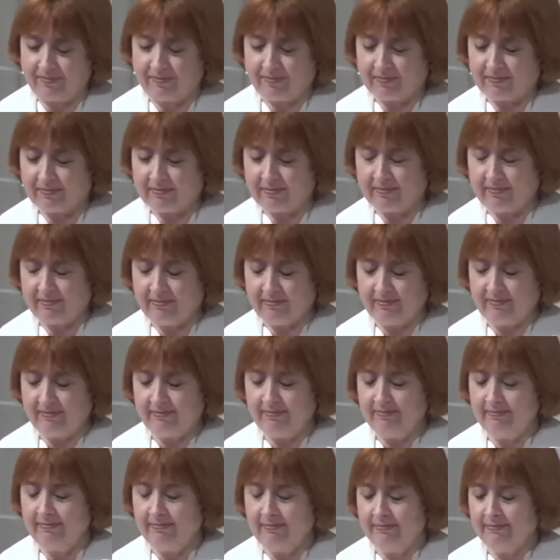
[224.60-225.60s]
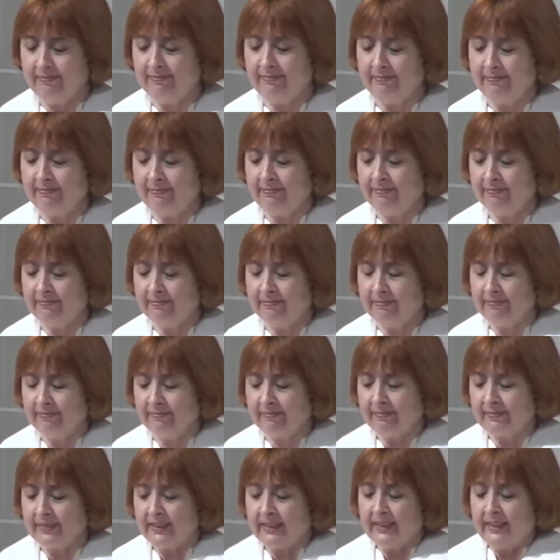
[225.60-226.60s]

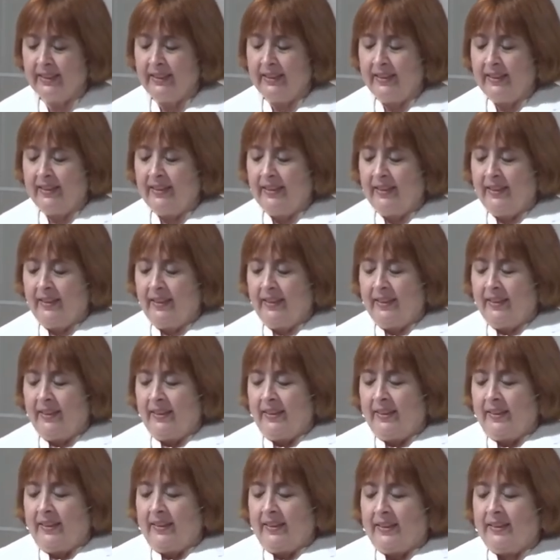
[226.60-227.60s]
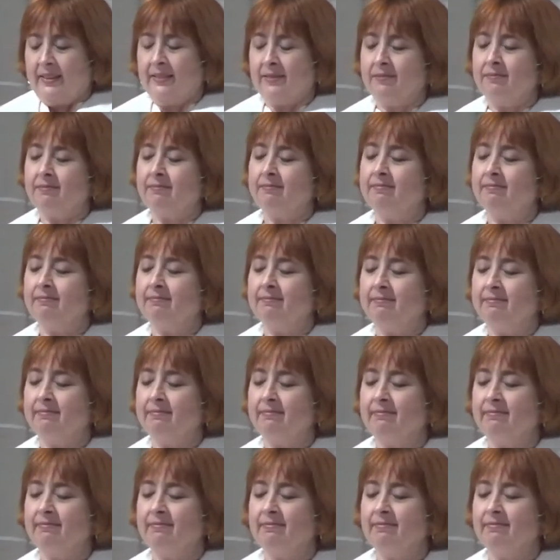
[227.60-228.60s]

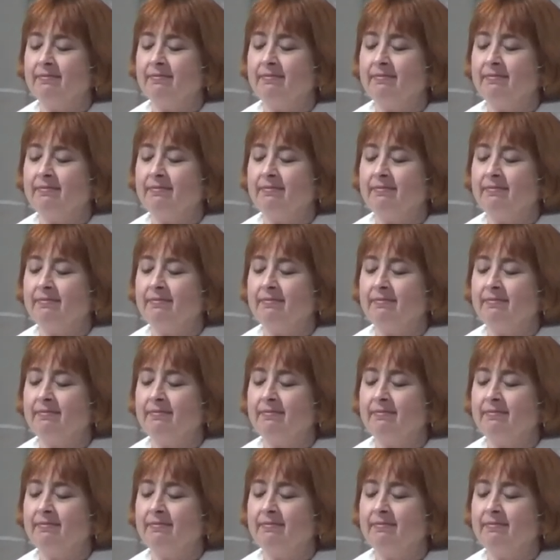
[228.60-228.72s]
Nothing is said.